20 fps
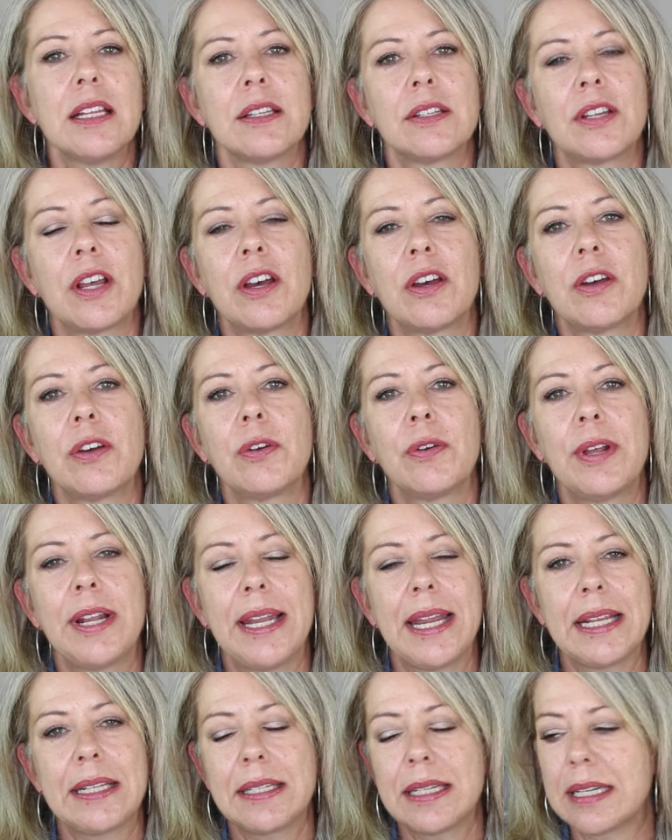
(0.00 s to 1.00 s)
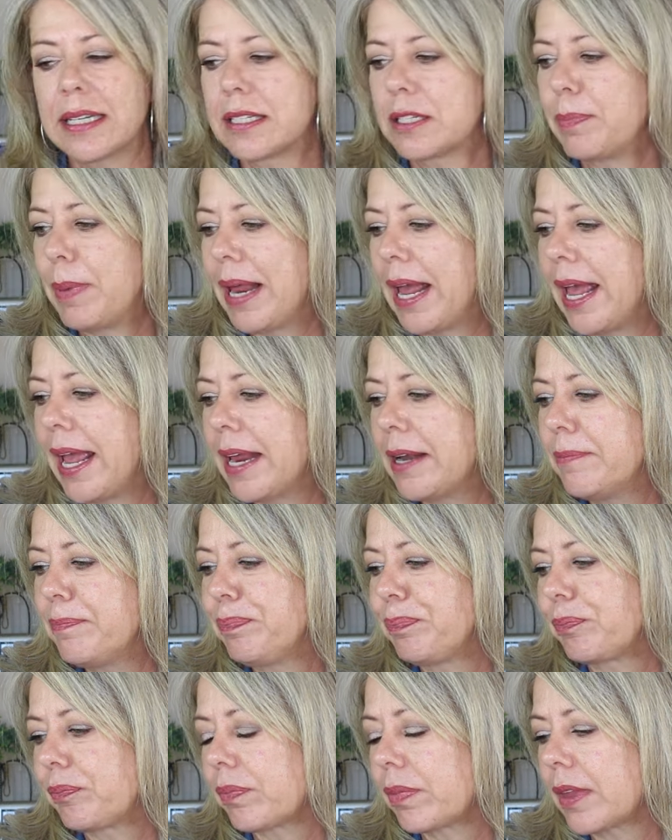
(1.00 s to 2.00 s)
So let's
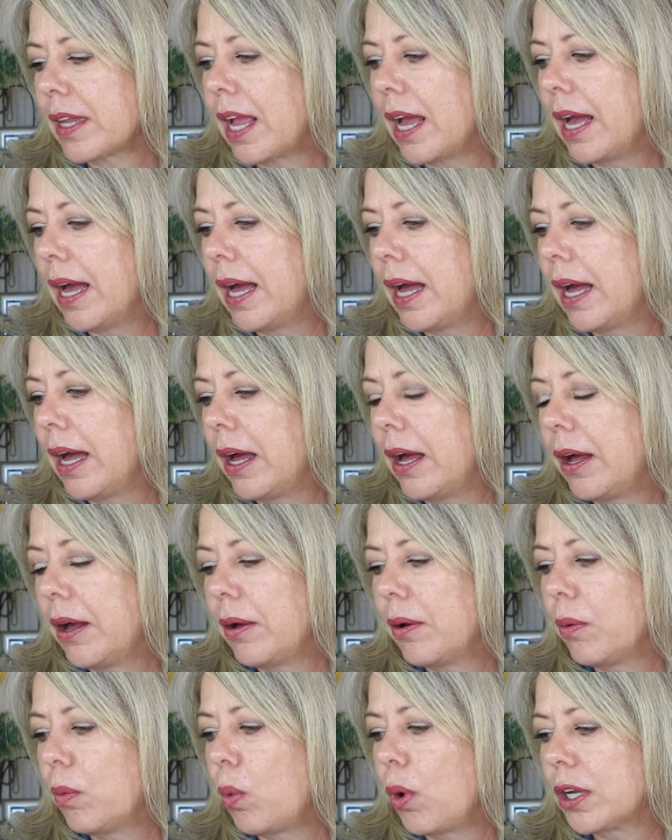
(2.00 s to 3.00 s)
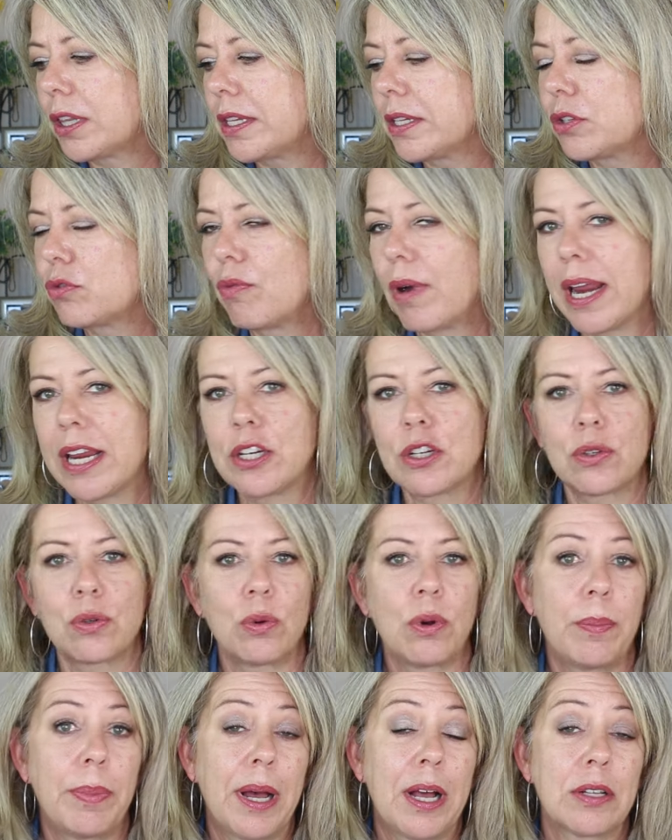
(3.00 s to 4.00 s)
explain uh, what this range is
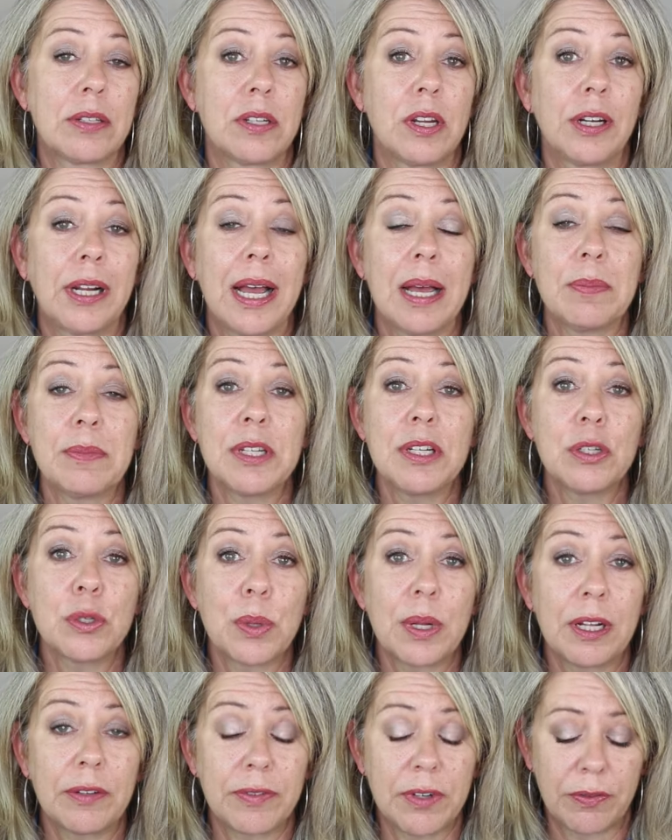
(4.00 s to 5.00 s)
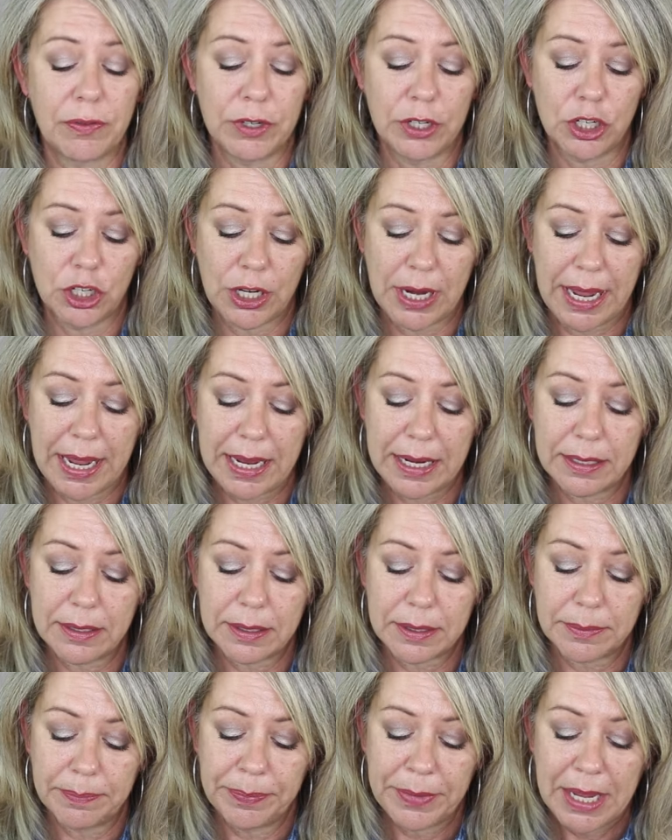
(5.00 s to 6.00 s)
all about. So it comes in 12 different
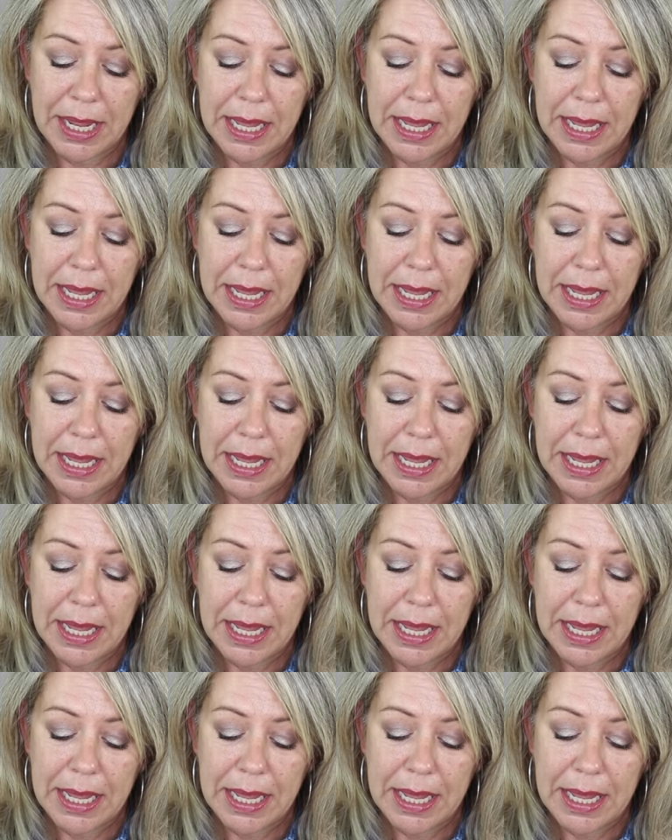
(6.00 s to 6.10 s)
shades.